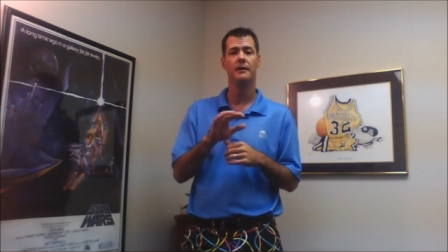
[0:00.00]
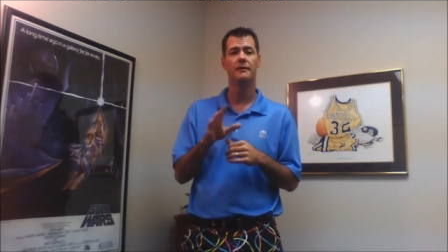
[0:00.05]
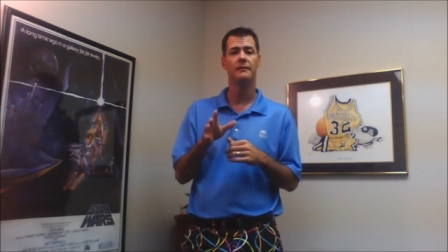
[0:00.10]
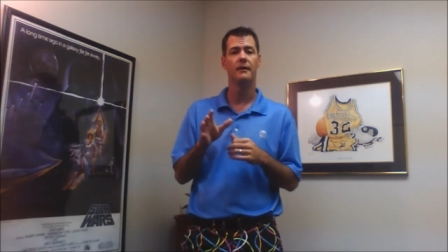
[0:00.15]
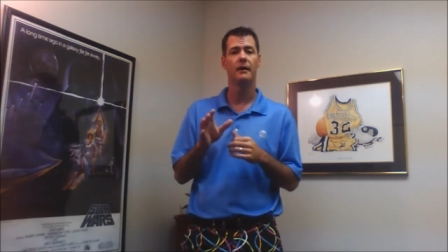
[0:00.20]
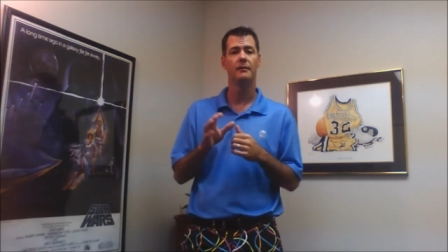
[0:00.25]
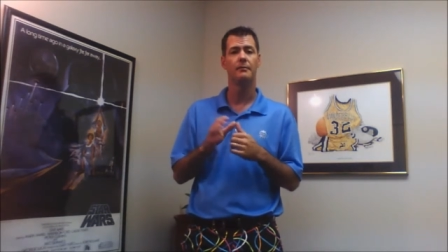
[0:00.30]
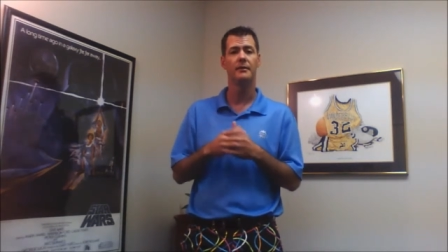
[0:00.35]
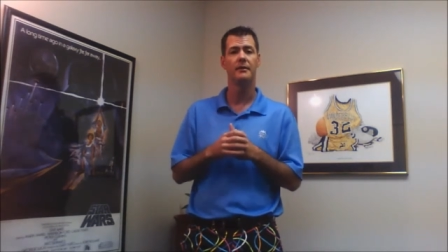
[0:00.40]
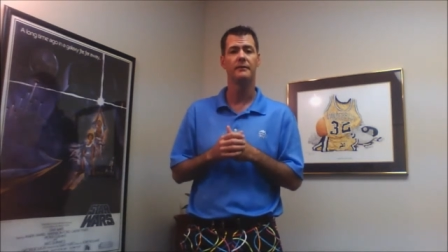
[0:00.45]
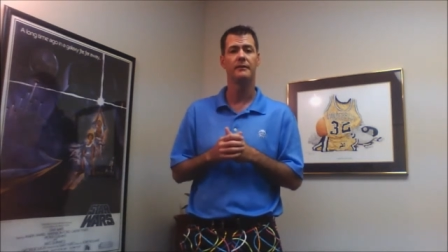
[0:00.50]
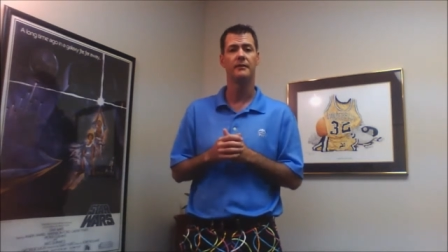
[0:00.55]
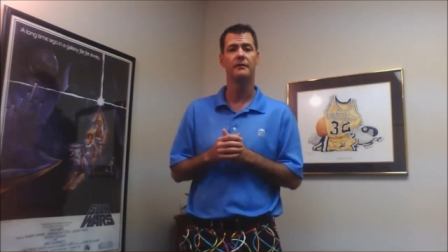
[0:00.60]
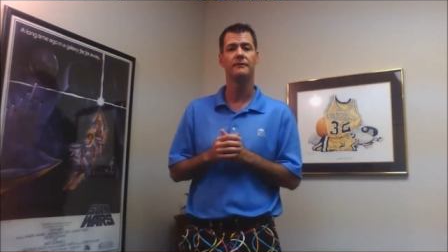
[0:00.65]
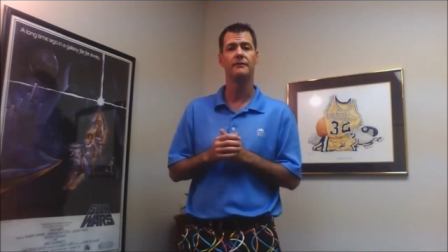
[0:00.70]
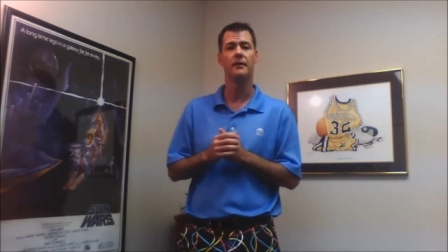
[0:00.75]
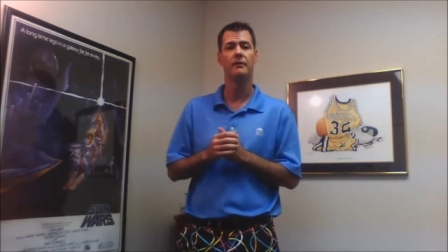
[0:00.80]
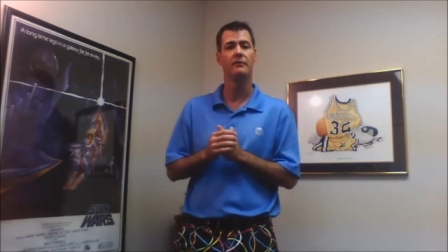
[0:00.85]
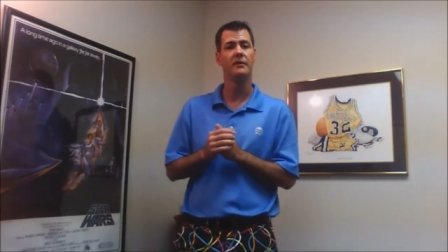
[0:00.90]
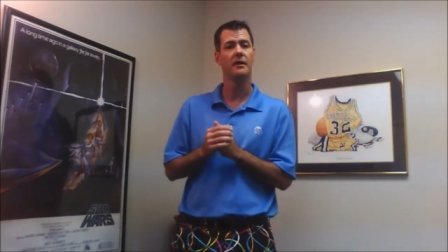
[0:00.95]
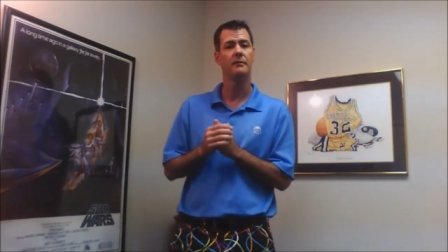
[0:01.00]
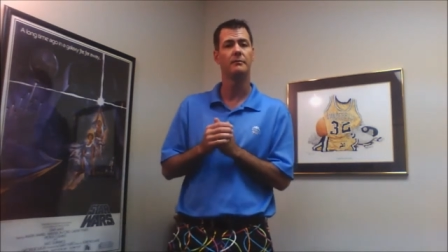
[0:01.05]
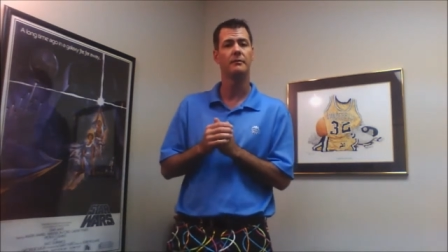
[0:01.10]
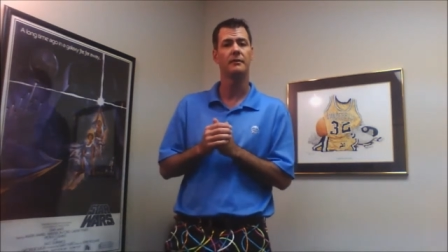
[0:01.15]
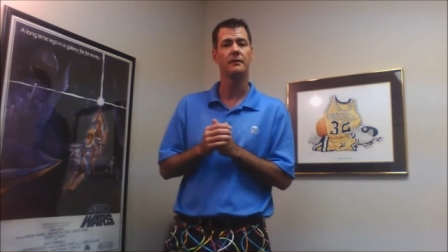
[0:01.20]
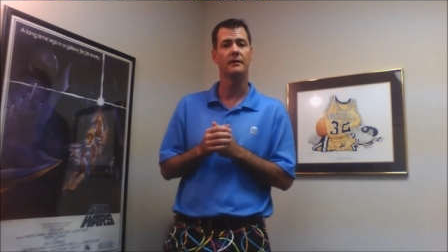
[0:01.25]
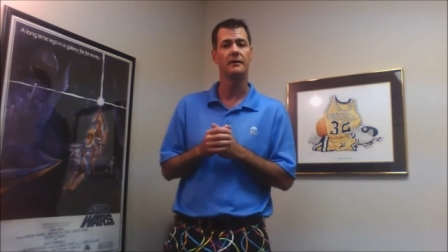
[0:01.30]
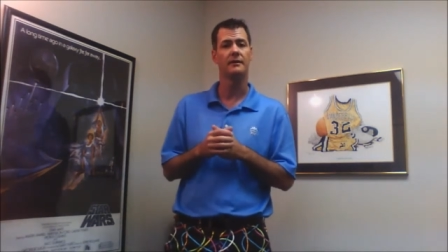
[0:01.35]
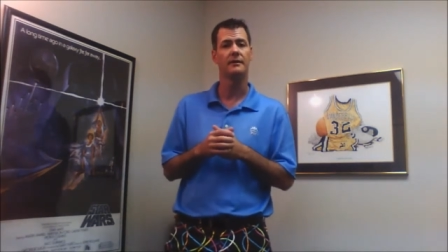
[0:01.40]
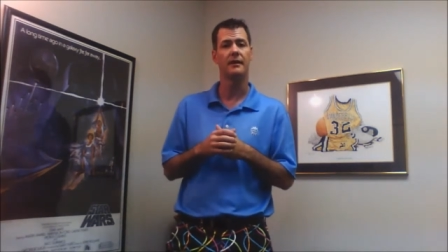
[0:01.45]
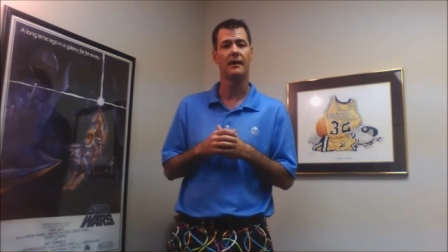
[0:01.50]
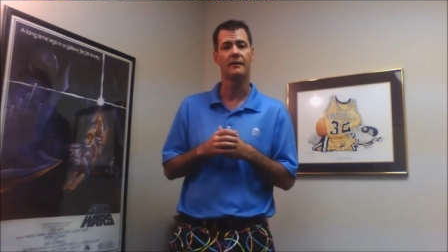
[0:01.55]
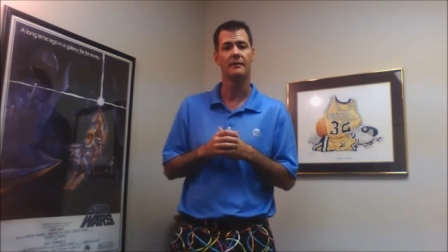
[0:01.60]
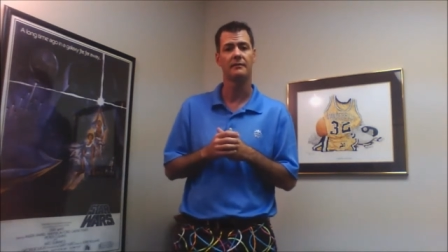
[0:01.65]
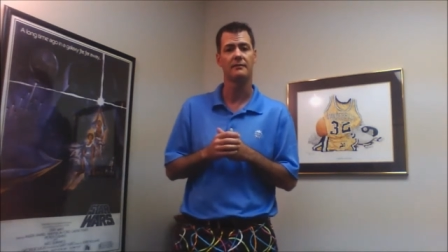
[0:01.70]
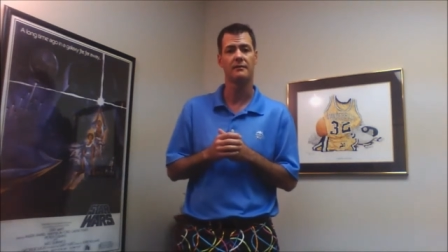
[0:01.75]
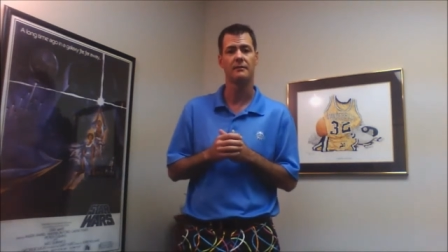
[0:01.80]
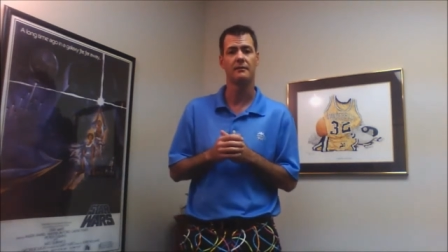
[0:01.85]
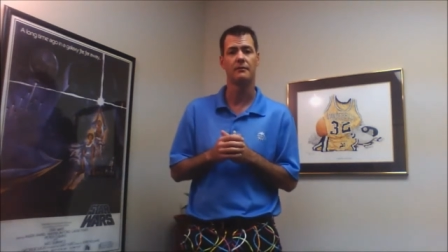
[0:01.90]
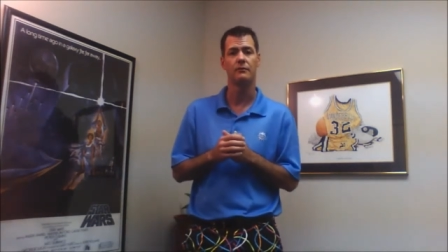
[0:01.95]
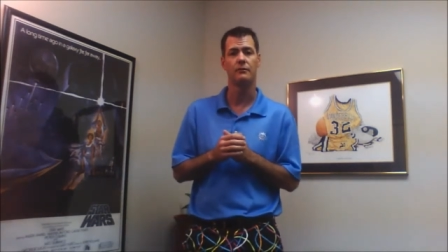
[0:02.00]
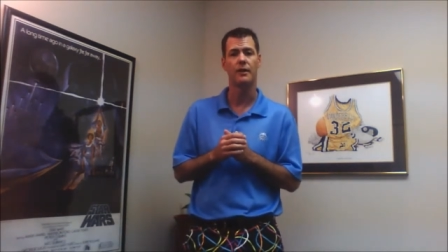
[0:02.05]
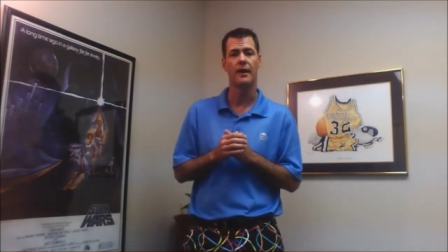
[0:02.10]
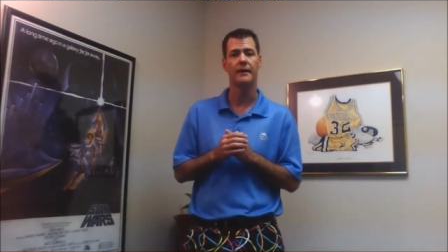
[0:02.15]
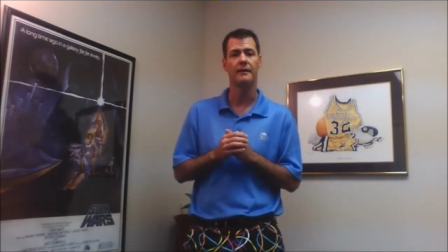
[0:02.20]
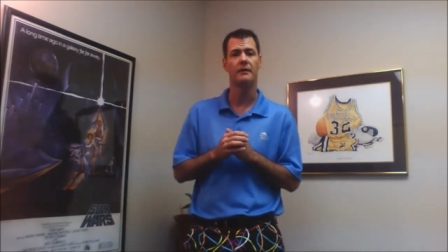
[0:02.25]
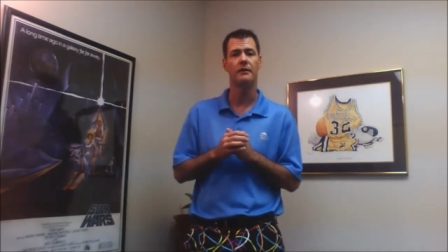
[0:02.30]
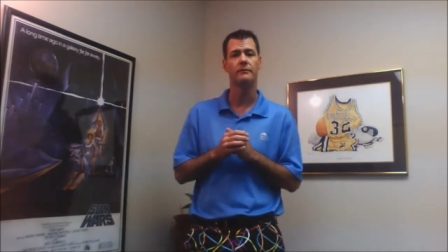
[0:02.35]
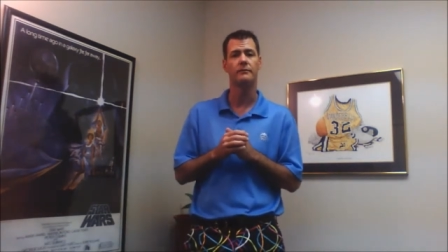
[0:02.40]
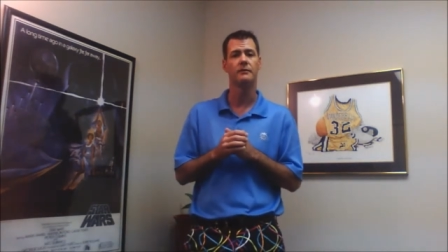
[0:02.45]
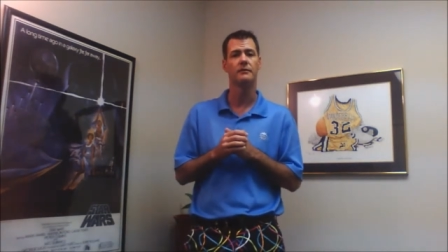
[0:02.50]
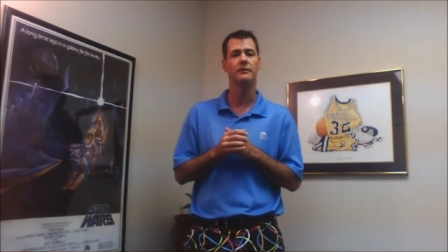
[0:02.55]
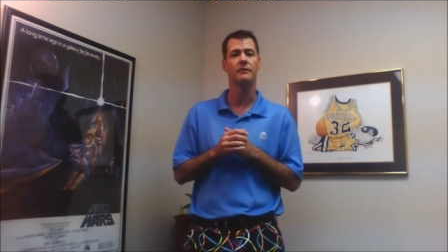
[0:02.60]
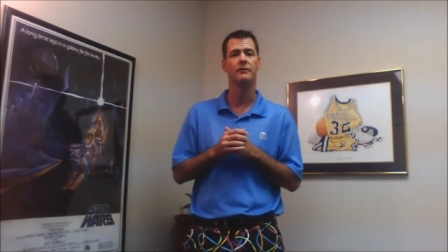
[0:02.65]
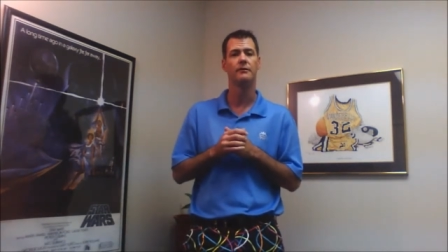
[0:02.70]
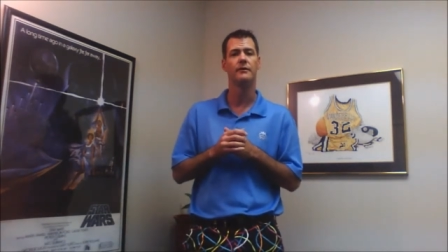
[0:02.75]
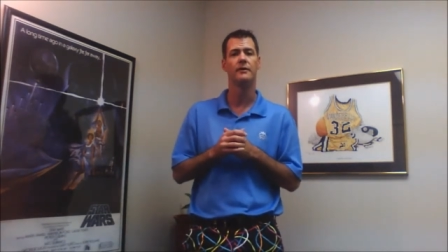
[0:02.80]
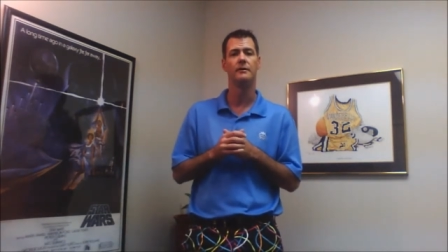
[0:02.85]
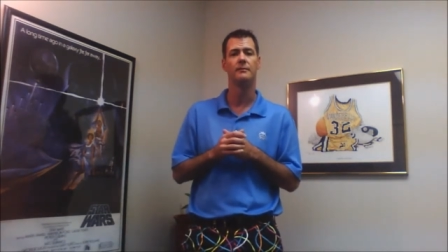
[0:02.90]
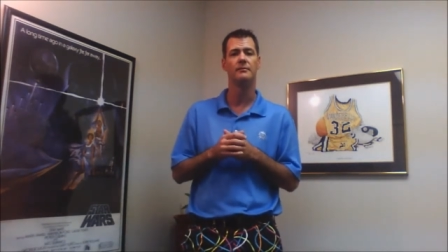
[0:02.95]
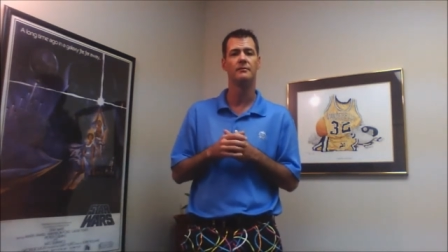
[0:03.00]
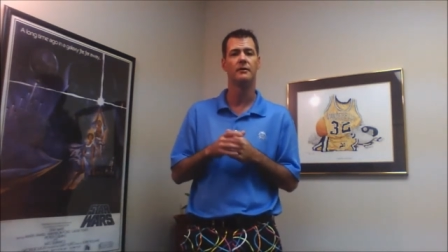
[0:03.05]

type in their phone number, and it texts it right over to them.